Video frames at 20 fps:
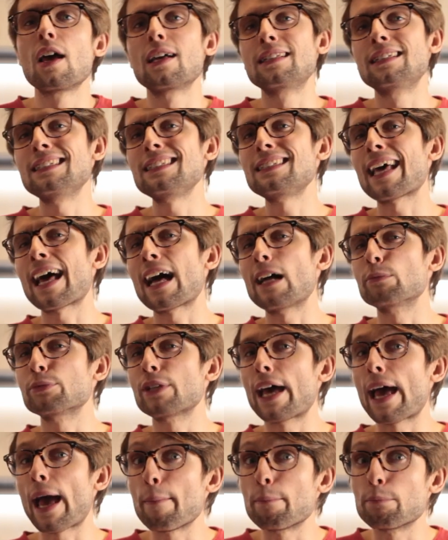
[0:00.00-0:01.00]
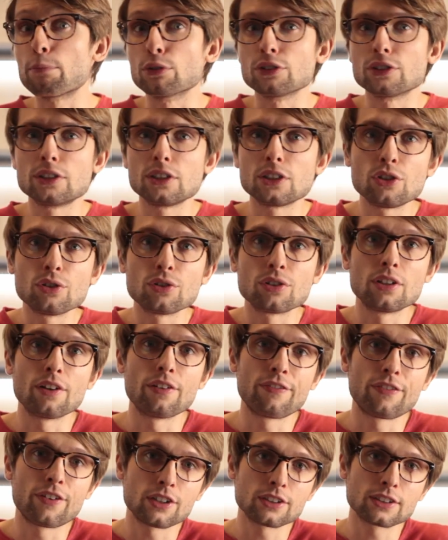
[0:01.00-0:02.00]
This helped Apple secure the
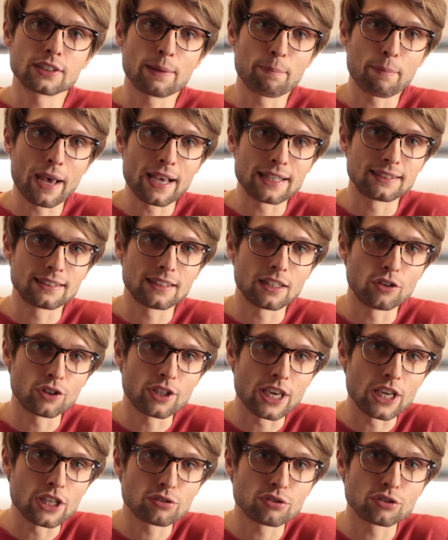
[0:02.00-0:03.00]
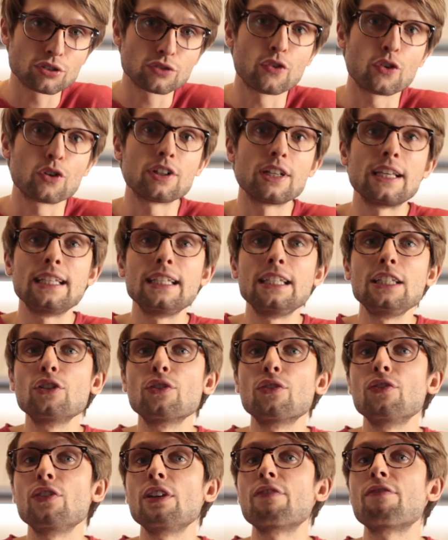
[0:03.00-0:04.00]
first capacity allocations for the
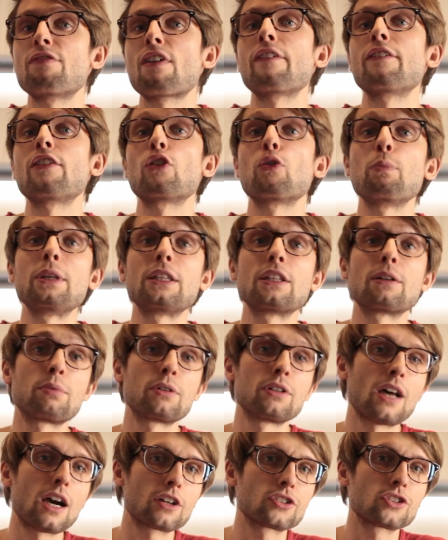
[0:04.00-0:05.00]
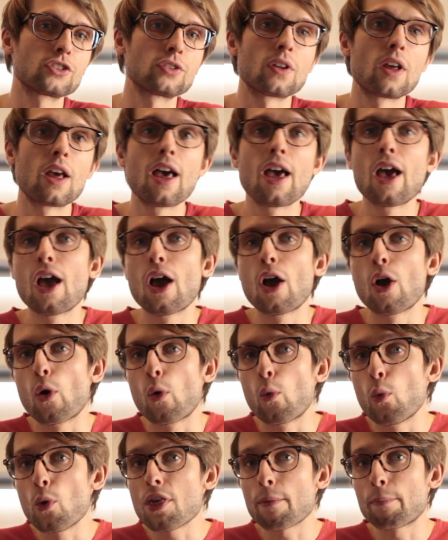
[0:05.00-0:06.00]
EUV 5nm production
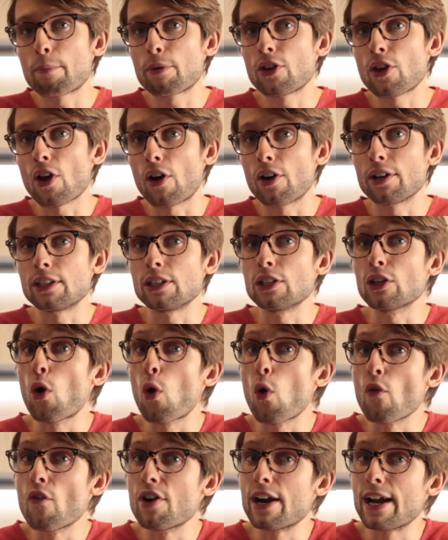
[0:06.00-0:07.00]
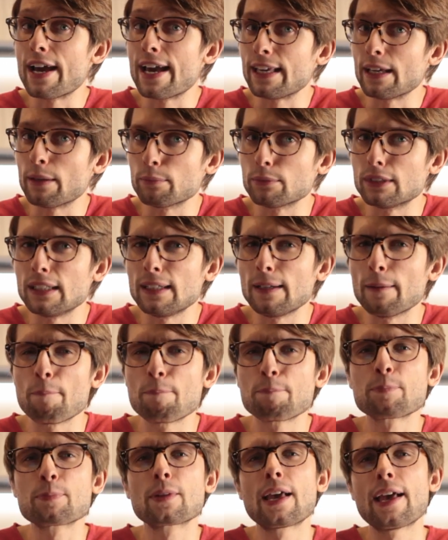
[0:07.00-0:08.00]
with a priority over AMD.
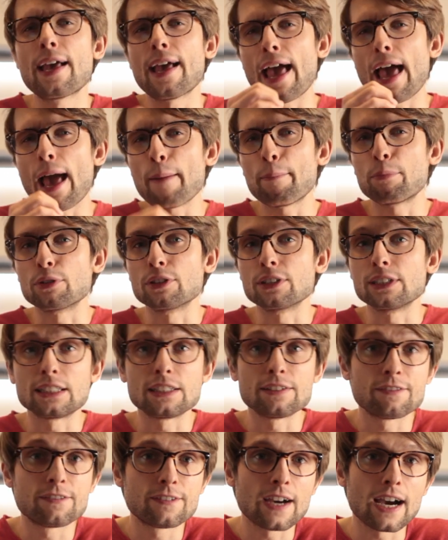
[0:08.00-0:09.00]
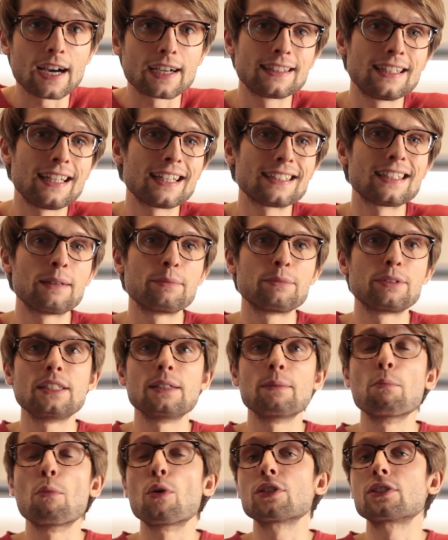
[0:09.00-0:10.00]
Apple is in fact TSMC's
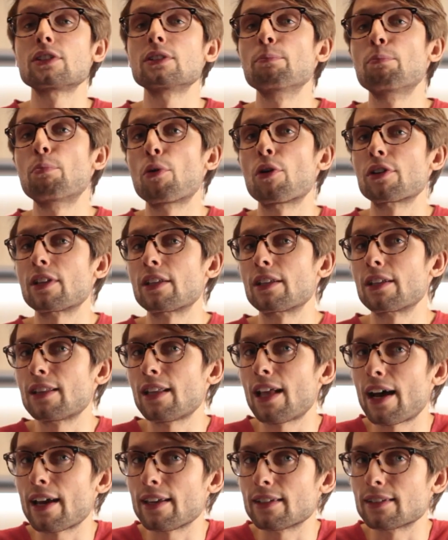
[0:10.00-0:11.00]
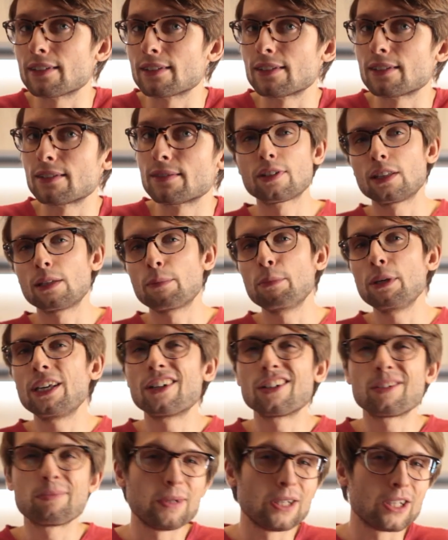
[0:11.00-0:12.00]
most important client. The
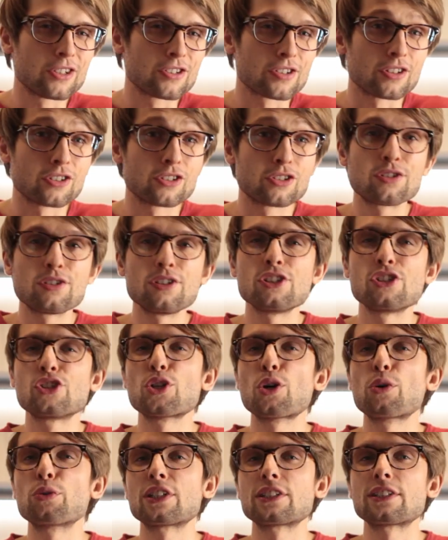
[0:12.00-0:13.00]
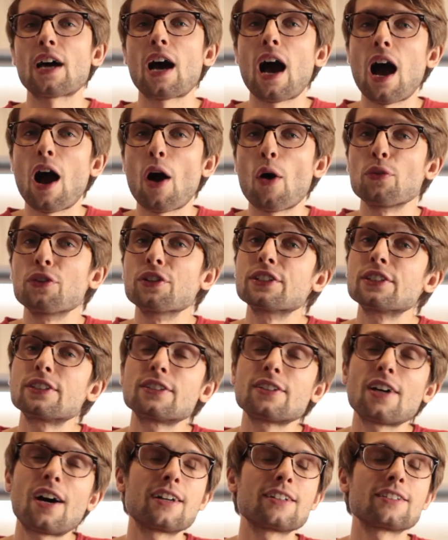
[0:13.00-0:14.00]
bigger picture truly shows us how the
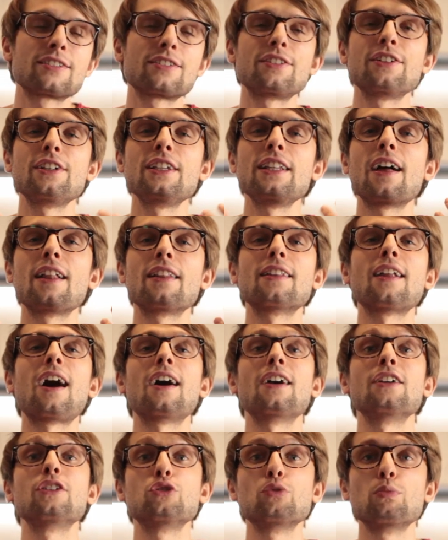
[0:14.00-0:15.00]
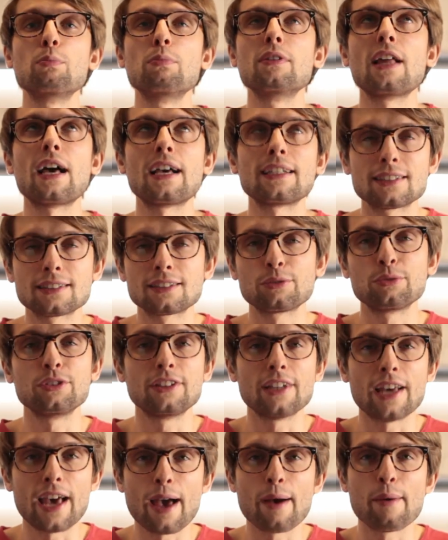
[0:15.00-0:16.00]
stars really align to bless us with
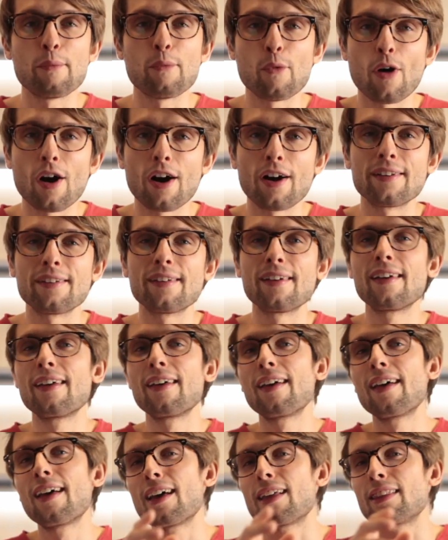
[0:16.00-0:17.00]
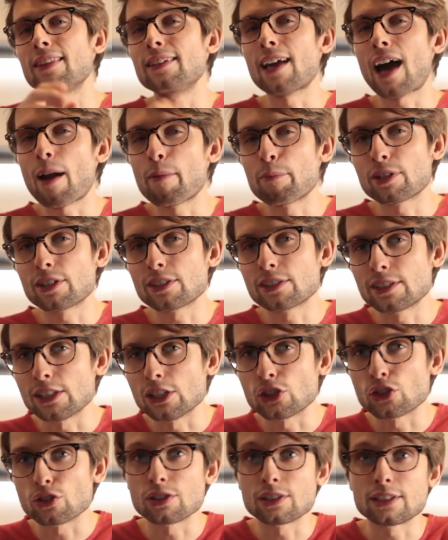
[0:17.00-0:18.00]
the M1 the ARM
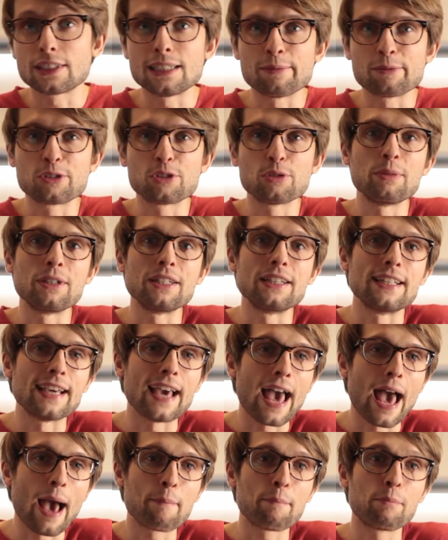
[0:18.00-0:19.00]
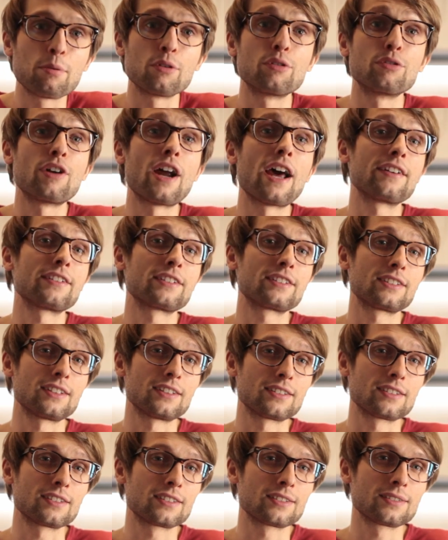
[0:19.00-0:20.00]
transition seems to be the Apple
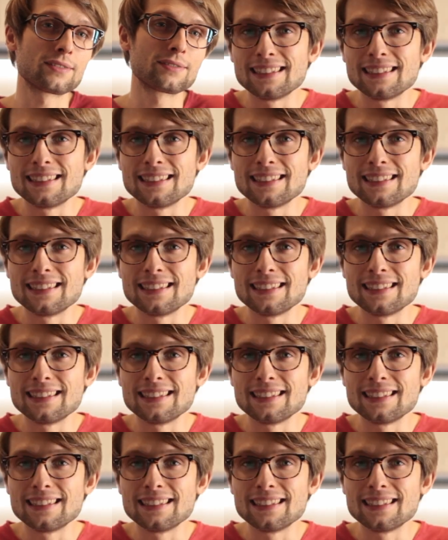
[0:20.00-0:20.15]
renaissance.